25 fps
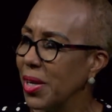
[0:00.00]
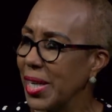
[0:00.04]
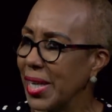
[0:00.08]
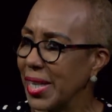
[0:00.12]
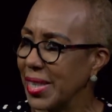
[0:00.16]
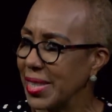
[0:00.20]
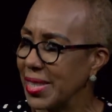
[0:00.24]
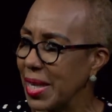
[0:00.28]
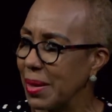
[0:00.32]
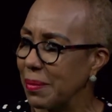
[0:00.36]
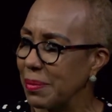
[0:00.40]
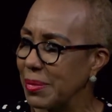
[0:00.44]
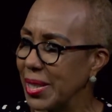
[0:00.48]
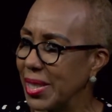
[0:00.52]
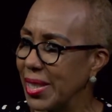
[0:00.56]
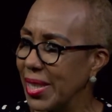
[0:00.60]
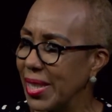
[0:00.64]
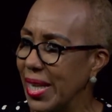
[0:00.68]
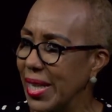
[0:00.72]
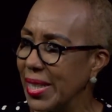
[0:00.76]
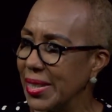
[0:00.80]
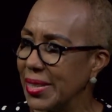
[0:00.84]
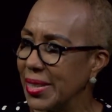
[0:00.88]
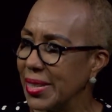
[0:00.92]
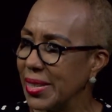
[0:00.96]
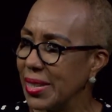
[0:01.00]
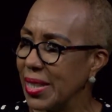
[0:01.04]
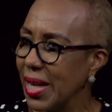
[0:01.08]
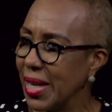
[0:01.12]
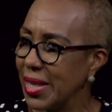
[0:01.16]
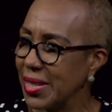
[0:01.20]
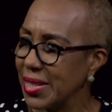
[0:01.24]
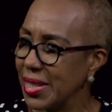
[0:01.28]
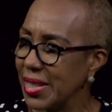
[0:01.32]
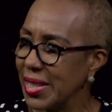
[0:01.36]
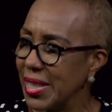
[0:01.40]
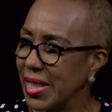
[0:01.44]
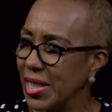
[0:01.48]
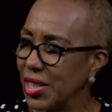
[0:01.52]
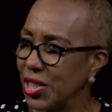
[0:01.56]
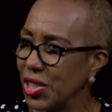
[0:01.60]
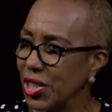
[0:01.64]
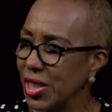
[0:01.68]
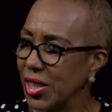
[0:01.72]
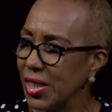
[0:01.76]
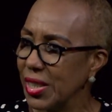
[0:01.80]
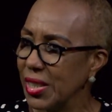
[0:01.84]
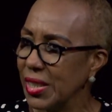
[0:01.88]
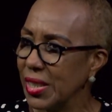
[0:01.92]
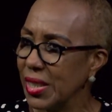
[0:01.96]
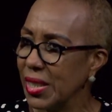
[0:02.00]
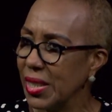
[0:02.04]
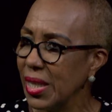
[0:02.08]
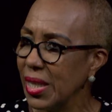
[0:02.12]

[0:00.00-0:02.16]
accepted that as a nation,